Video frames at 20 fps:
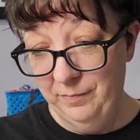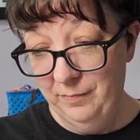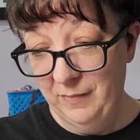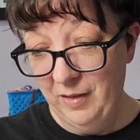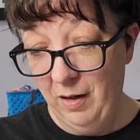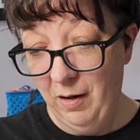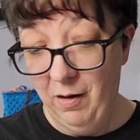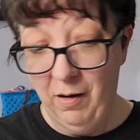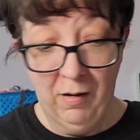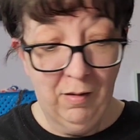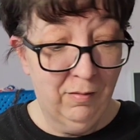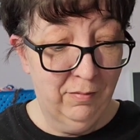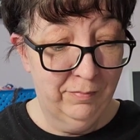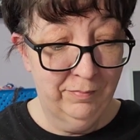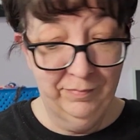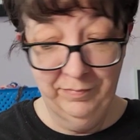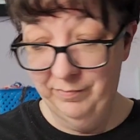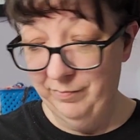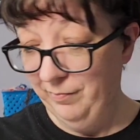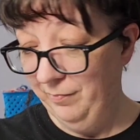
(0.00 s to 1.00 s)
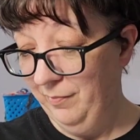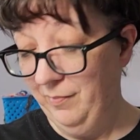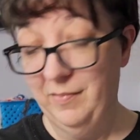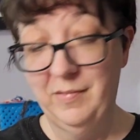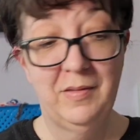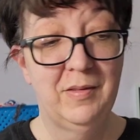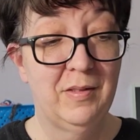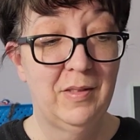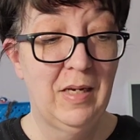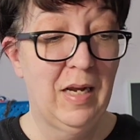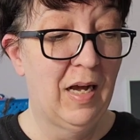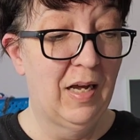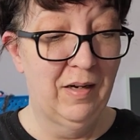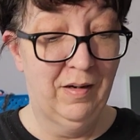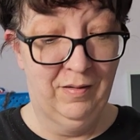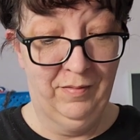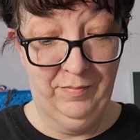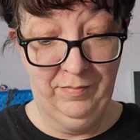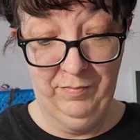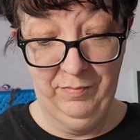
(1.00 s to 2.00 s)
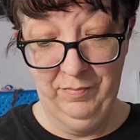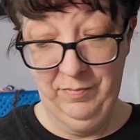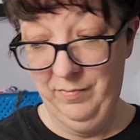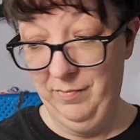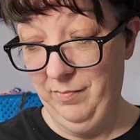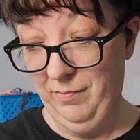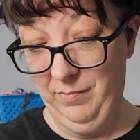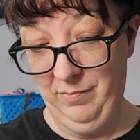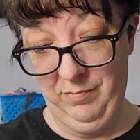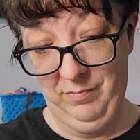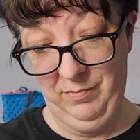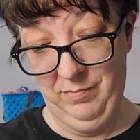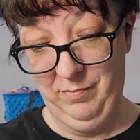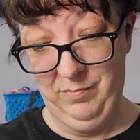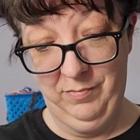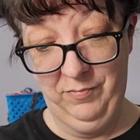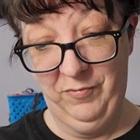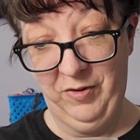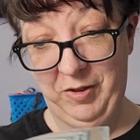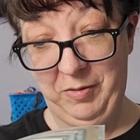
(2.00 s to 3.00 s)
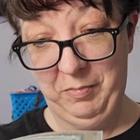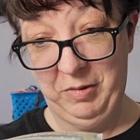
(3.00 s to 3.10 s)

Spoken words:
Haul, not very